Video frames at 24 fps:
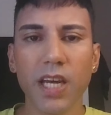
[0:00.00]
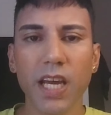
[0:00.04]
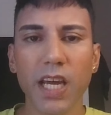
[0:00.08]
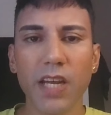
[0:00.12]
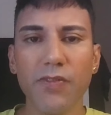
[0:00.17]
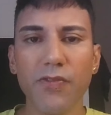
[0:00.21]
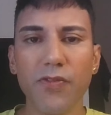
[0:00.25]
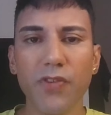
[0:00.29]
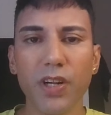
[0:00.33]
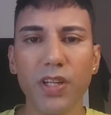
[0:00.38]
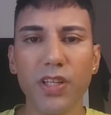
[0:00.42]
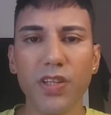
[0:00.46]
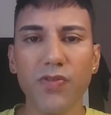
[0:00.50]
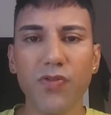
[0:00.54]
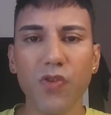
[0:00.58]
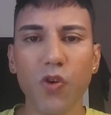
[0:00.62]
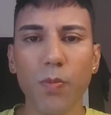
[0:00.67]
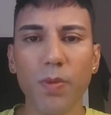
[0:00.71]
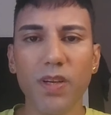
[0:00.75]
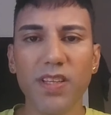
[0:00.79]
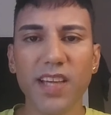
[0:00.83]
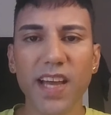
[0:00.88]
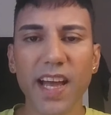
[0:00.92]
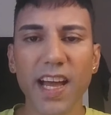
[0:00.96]
Infants
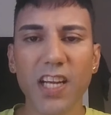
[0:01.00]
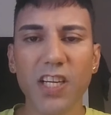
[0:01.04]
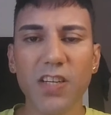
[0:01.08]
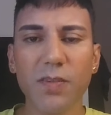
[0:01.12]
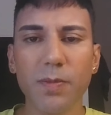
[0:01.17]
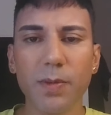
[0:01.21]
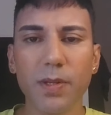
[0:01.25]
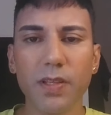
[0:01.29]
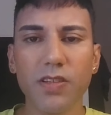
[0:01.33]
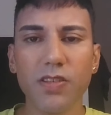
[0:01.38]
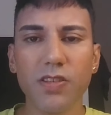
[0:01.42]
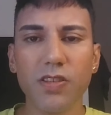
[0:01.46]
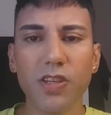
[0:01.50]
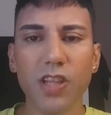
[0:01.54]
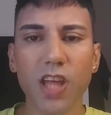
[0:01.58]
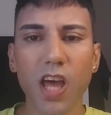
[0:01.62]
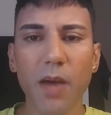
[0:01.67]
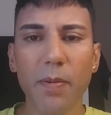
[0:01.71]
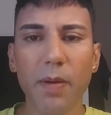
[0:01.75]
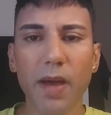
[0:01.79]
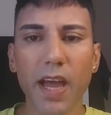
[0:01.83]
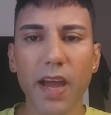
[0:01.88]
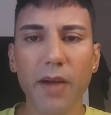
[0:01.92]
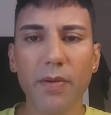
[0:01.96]
form attachments to
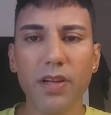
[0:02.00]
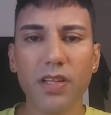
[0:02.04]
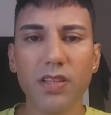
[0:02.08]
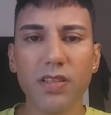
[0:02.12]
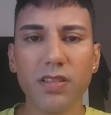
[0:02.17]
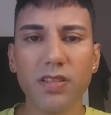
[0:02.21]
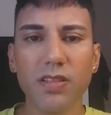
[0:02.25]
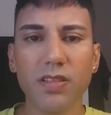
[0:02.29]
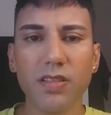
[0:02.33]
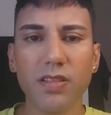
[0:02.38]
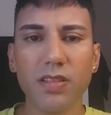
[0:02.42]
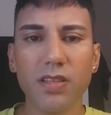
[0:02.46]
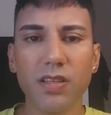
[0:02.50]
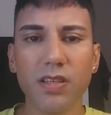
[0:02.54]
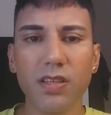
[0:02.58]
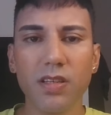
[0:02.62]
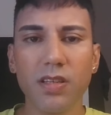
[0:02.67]
their parents